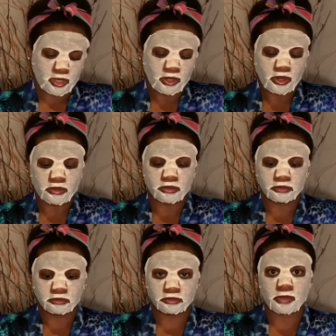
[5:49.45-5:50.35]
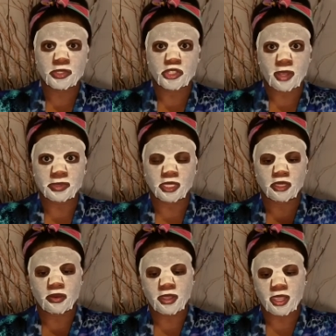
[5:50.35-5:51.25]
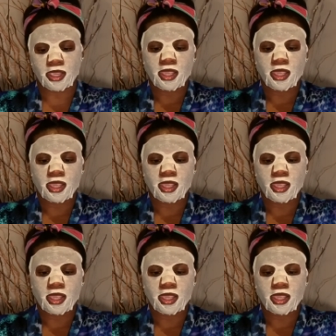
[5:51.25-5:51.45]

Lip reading: Oh, almost dropped it. Okay,